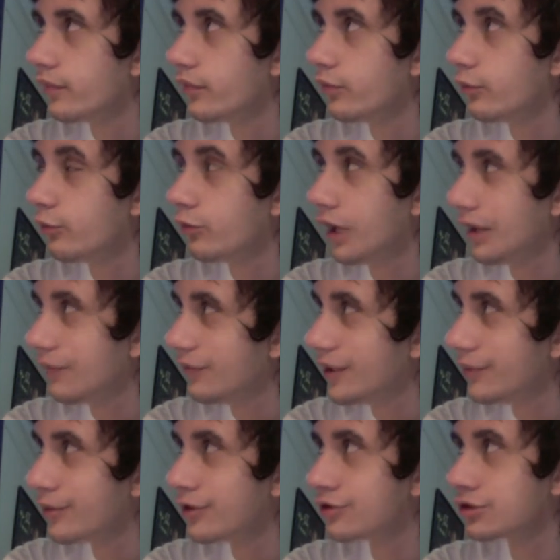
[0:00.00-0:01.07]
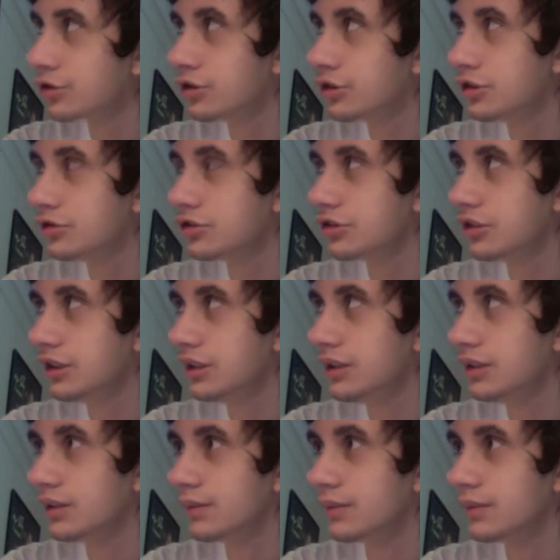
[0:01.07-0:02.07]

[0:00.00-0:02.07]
White females are usually